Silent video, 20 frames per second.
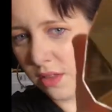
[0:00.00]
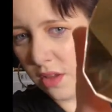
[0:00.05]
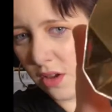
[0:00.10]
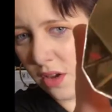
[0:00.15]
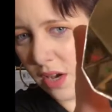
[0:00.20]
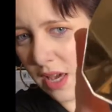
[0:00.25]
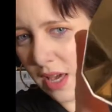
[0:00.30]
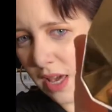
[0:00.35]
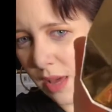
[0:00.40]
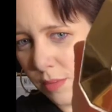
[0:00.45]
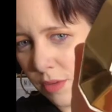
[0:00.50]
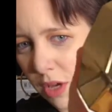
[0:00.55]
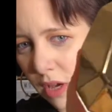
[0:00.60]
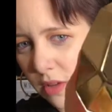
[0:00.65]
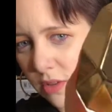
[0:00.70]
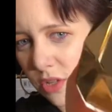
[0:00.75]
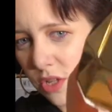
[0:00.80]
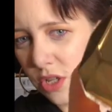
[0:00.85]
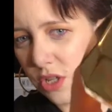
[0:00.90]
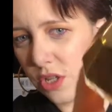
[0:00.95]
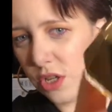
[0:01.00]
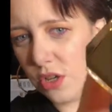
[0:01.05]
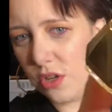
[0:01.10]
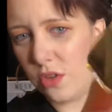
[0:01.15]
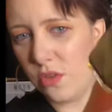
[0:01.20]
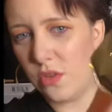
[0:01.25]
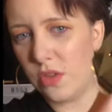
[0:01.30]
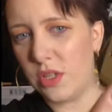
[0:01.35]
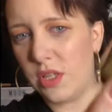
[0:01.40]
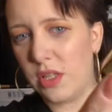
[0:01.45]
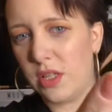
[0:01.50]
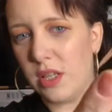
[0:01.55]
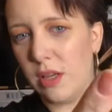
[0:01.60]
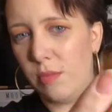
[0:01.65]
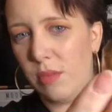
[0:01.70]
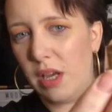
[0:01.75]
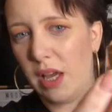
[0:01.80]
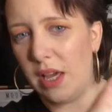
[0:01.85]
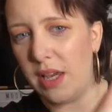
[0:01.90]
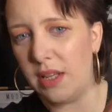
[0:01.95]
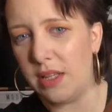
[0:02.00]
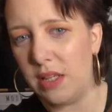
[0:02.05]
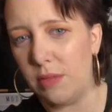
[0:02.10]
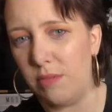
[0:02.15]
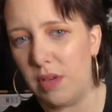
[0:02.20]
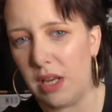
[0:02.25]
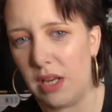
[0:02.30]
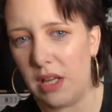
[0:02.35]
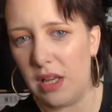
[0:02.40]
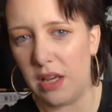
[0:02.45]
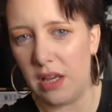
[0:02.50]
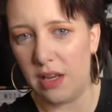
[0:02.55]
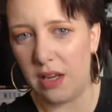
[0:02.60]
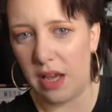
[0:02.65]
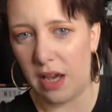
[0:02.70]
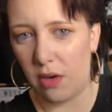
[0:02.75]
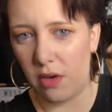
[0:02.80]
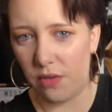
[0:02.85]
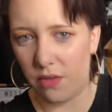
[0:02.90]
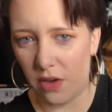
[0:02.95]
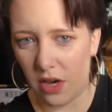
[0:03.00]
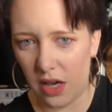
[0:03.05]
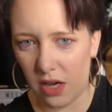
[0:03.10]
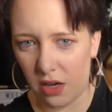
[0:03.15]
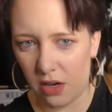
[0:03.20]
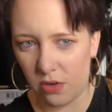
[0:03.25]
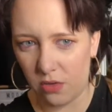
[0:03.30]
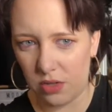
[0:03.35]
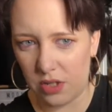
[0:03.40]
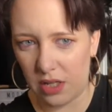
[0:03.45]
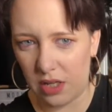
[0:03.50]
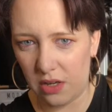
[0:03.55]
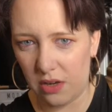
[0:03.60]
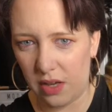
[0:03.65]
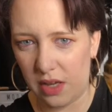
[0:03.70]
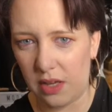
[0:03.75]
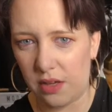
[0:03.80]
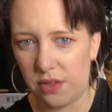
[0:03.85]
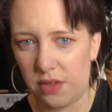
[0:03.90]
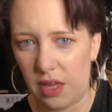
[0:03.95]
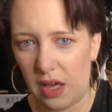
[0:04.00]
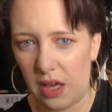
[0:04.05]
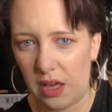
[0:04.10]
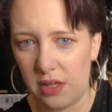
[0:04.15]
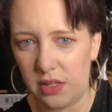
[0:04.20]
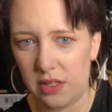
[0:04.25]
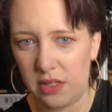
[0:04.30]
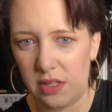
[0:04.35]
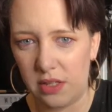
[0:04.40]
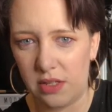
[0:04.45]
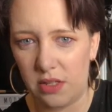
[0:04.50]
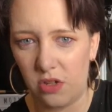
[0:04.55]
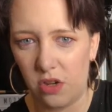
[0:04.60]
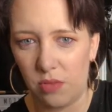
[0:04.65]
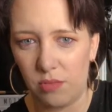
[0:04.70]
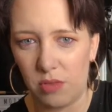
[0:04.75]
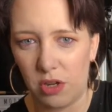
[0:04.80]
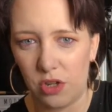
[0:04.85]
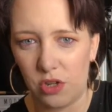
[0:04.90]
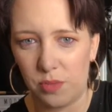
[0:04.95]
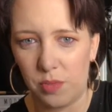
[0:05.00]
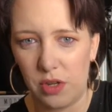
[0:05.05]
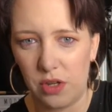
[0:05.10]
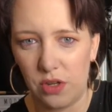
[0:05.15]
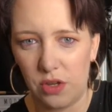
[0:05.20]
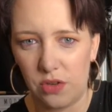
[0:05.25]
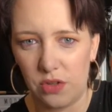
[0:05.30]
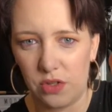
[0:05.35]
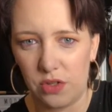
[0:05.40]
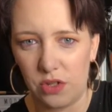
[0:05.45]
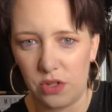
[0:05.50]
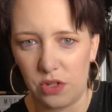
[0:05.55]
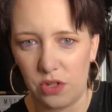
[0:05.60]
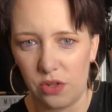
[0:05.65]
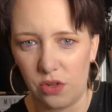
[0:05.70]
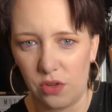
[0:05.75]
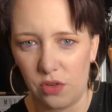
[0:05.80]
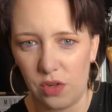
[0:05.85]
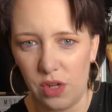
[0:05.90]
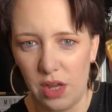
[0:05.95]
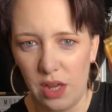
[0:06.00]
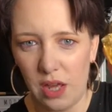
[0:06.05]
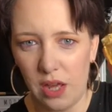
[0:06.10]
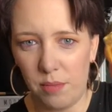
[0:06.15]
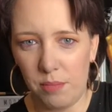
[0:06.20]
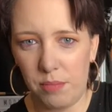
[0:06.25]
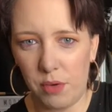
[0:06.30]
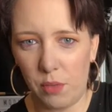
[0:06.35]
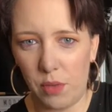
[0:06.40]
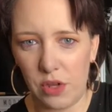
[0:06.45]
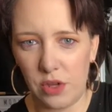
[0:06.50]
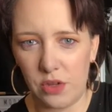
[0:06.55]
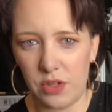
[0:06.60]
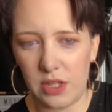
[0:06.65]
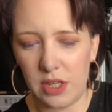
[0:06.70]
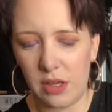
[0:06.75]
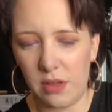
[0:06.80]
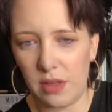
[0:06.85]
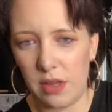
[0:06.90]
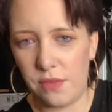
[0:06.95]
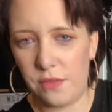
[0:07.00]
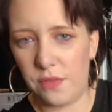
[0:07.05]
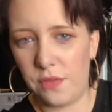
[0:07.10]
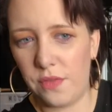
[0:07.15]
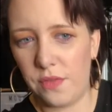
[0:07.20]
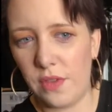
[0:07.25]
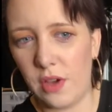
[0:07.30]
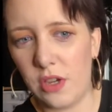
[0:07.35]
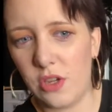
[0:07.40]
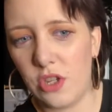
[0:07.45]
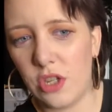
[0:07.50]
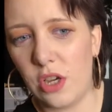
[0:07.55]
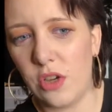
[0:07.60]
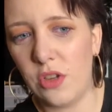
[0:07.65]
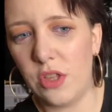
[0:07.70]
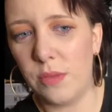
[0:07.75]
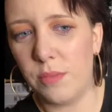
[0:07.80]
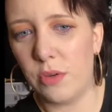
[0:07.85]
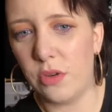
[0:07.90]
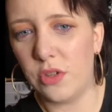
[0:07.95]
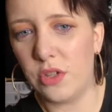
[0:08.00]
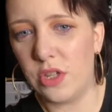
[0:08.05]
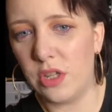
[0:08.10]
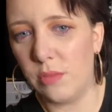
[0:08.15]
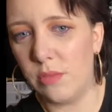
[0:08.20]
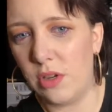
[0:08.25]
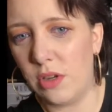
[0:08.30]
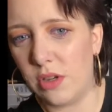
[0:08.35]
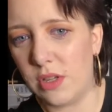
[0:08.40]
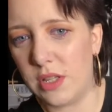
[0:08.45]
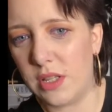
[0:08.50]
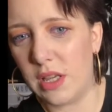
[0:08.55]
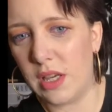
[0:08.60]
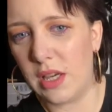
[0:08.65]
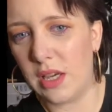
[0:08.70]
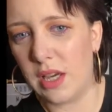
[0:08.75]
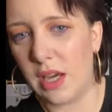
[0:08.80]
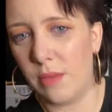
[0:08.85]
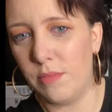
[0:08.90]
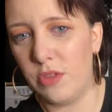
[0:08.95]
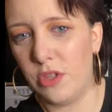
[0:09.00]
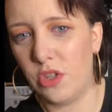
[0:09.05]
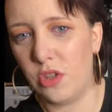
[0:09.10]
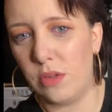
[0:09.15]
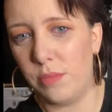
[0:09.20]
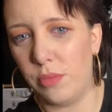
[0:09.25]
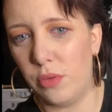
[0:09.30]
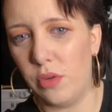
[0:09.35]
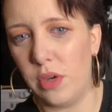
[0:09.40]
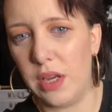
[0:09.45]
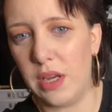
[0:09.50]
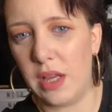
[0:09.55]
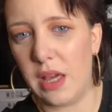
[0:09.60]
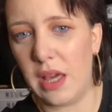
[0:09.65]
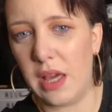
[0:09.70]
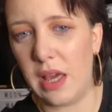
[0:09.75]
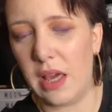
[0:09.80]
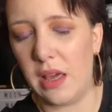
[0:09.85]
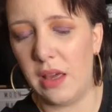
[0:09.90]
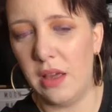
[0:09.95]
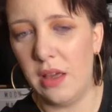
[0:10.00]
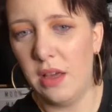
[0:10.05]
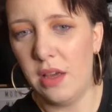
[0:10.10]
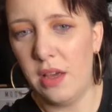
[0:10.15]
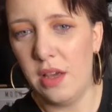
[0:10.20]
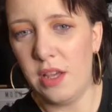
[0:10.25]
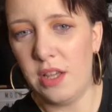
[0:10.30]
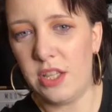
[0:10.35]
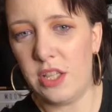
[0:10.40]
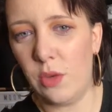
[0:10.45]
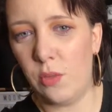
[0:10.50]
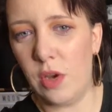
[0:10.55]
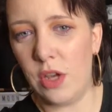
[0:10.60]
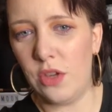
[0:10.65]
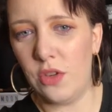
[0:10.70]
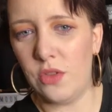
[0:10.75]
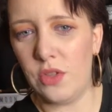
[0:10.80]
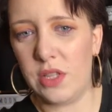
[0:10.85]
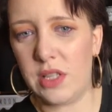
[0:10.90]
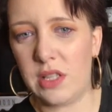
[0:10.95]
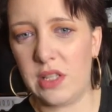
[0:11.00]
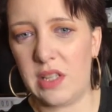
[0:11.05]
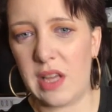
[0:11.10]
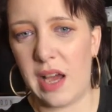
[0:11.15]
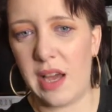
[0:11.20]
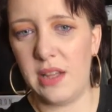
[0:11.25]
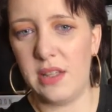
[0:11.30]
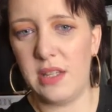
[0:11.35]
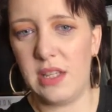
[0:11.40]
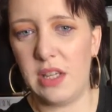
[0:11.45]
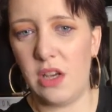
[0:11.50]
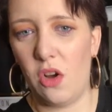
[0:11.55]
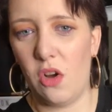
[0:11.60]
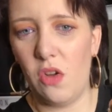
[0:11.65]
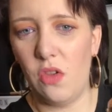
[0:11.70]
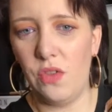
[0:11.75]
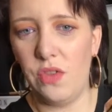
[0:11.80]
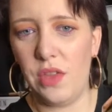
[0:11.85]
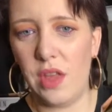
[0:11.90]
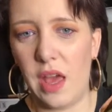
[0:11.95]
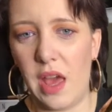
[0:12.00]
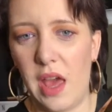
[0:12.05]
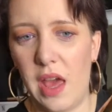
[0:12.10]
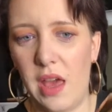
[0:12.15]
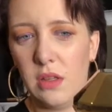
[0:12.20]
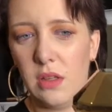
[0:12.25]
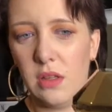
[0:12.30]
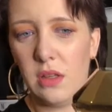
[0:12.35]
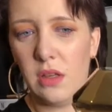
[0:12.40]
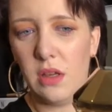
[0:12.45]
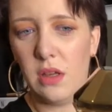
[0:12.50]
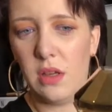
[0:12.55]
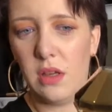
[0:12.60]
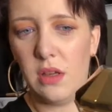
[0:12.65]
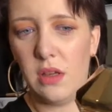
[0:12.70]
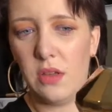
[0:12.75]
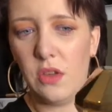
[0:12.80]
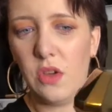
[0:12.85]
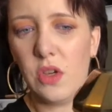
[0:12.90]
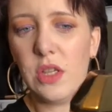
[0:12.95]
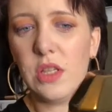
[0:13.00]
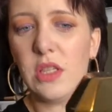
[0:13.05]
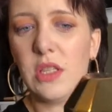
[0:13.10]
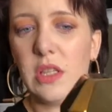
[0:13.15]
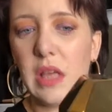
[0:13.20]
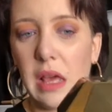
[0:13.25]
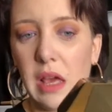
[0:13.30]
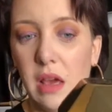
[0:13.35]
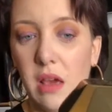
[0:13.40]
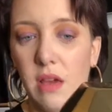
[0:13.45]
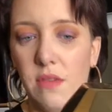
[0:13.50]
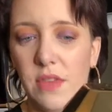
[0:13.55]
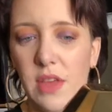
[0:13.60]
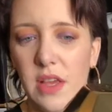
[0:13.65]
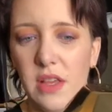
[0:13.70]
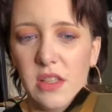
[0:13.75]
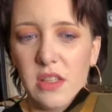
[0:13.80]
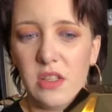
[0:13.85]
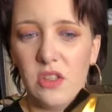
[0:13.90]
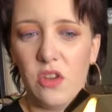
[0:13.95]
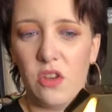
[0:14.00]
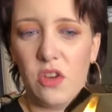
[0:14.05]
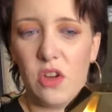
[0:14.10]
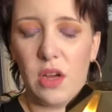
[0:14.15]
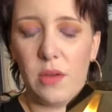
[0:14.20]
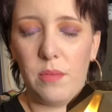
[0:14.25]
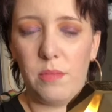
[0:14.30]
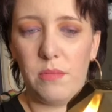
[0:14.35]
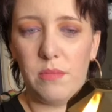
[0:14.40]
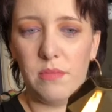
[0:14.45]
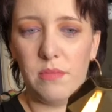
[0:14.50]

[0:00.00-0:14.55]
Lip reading: that I am going to use some Lady Million. Now if I hold it like this, it's not much been used at all, but when you if I show you the bottom, look, see, it comes to a point here. So when you stand it on there, you can see there's not